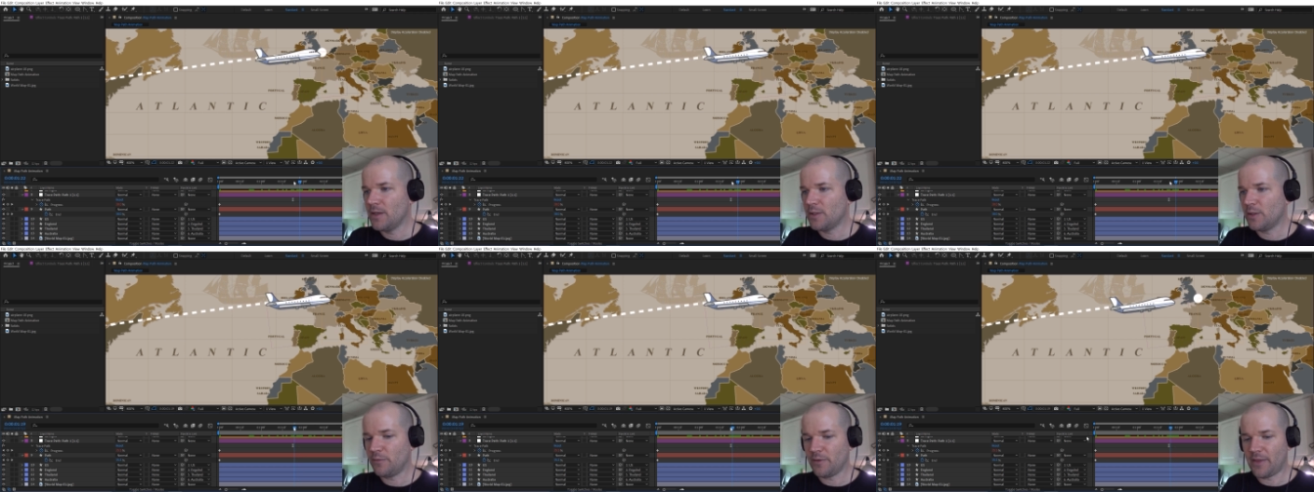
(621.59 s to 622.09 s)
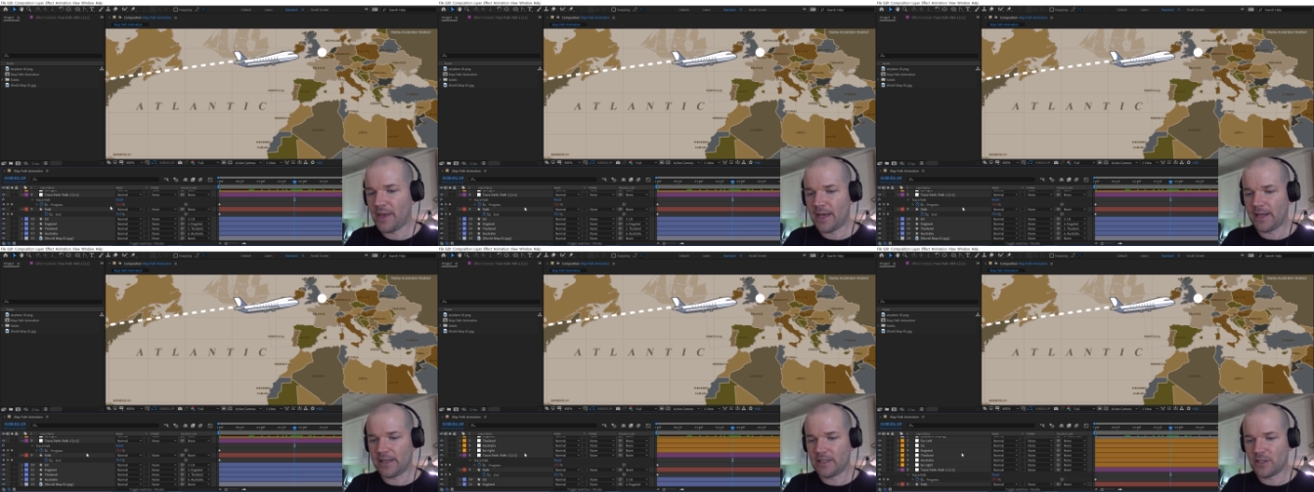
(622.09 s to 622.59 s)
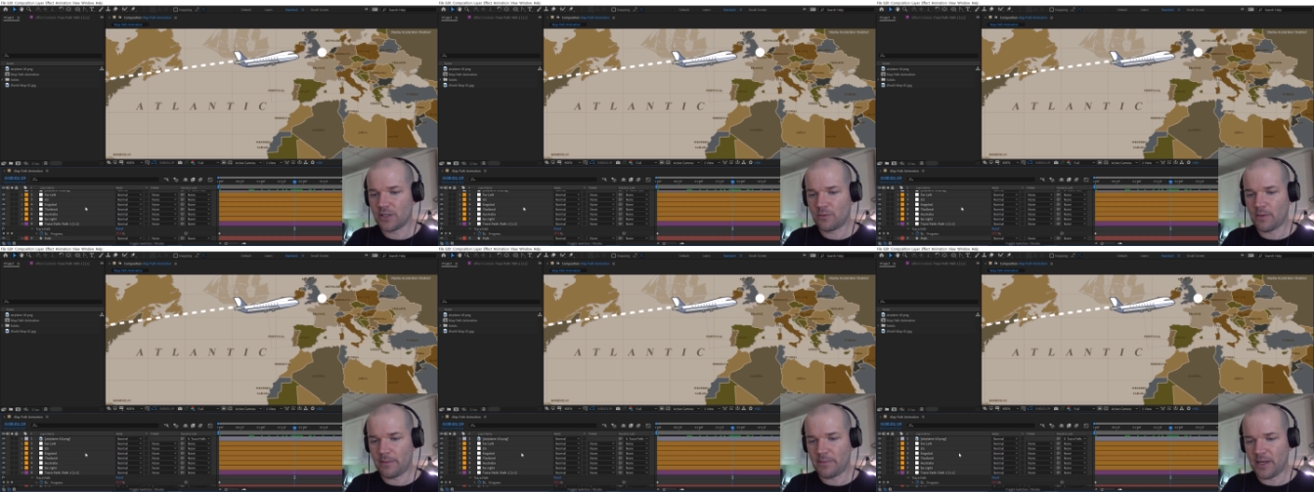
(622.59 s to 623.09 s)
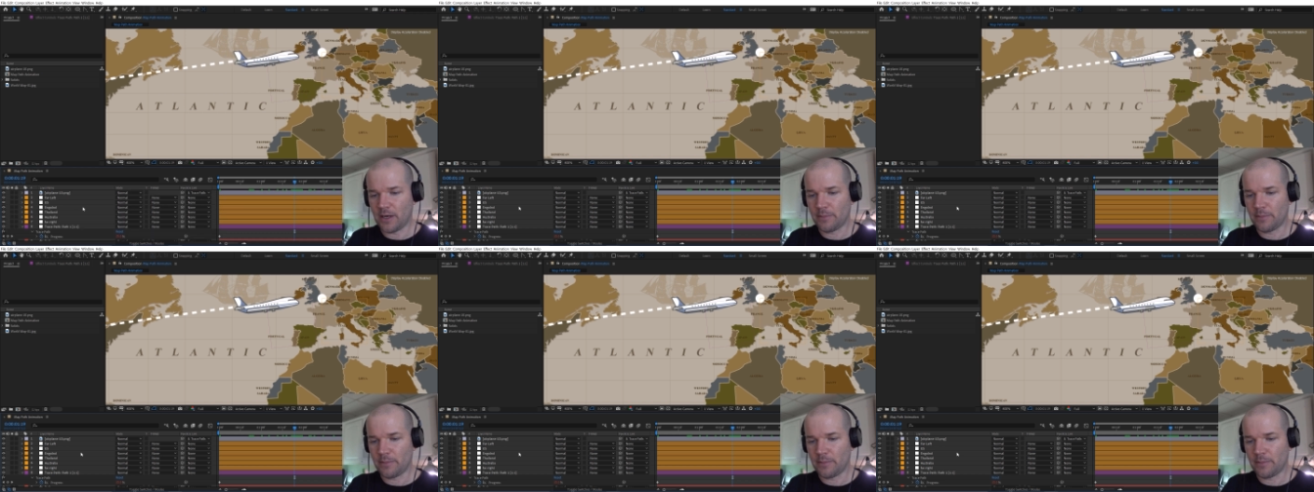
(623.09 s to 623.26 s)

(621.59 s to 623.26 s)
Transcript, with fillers: So for that, I can just grab the